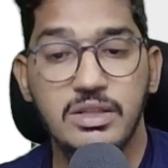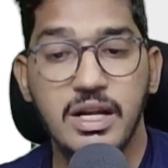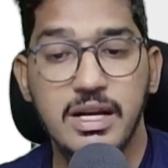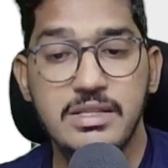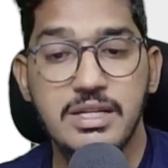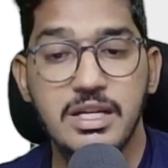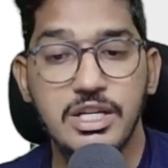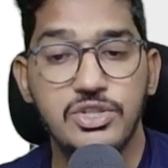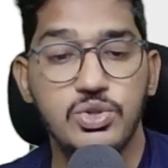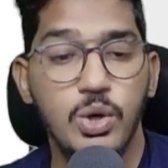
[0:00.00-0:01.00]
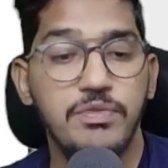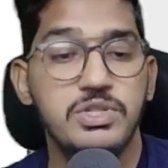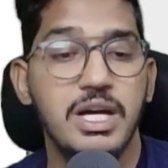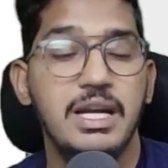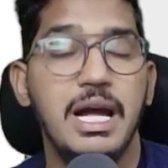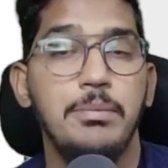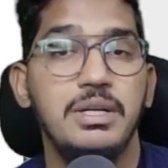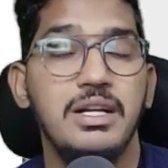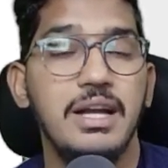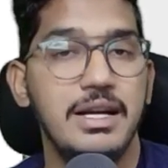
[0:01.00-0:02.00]
authorizing issue of share
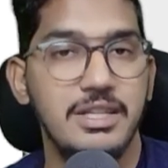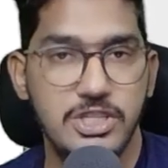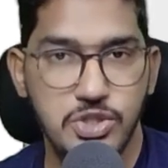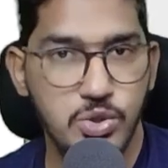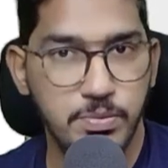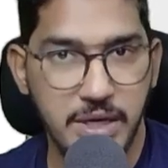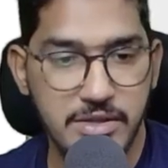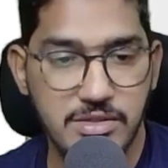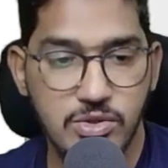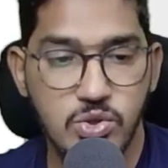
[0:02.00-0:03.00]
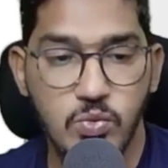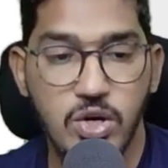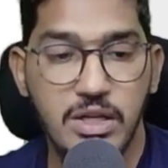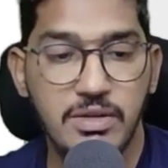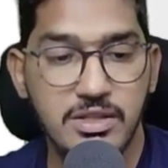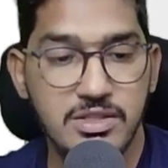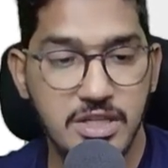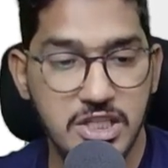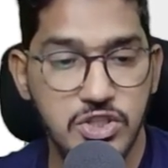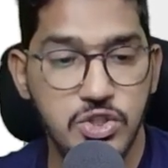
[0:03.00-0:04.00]
capital and the issue price. So whatever this
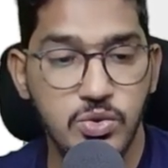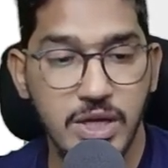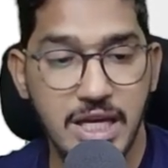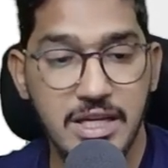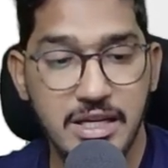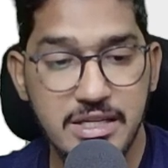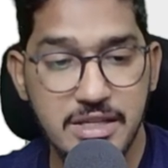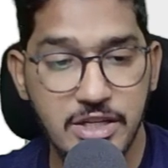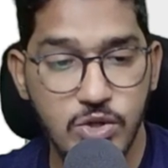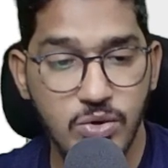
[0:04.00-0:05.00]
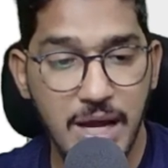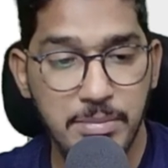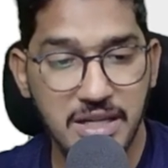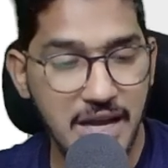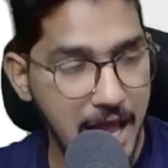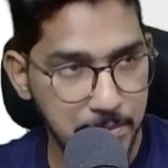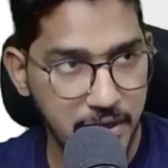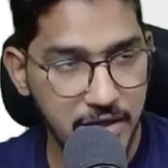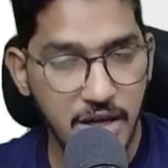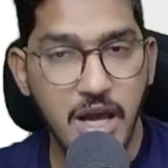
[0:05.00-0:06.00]
issue increase in new capital
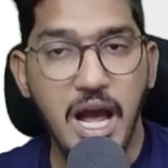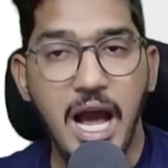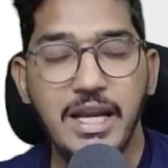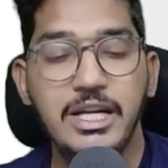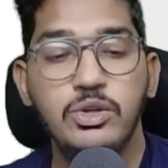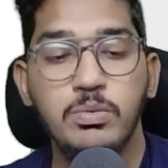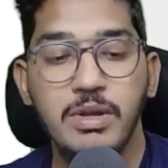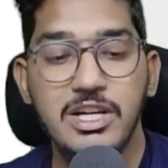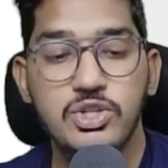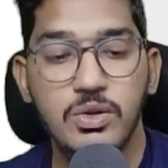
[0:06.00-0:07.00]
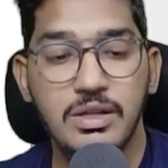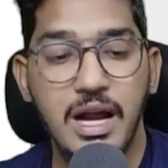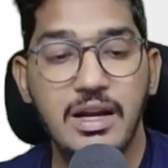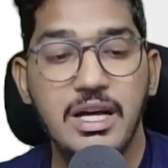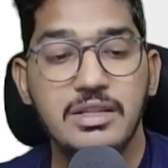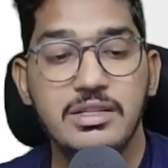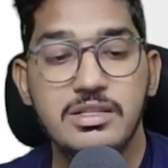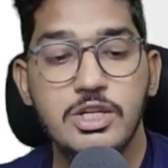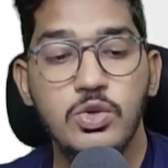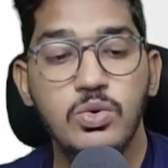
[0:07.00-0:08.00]
happened, I need to make sure that
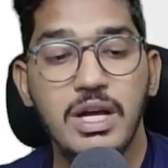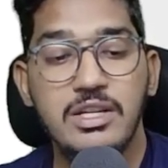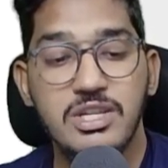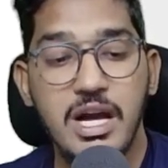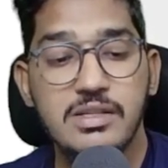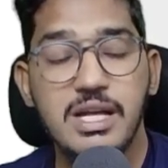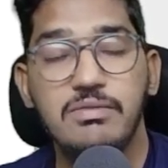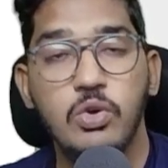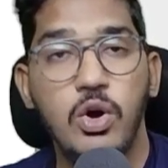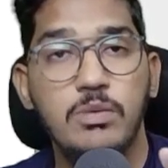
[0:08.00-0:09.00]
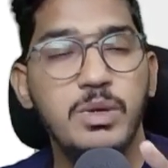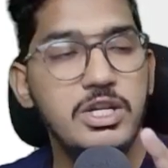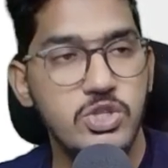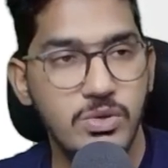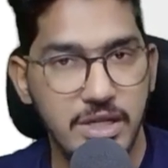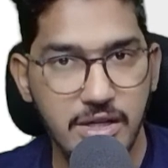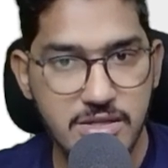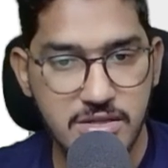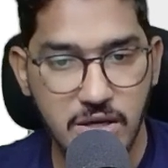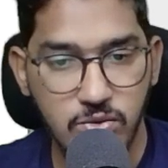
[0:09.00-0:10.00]
this new shares have not been issued at a
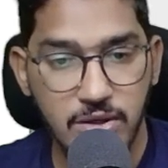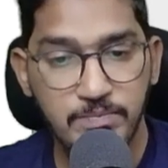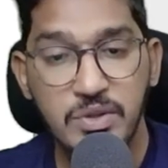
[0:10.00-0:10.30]
discount.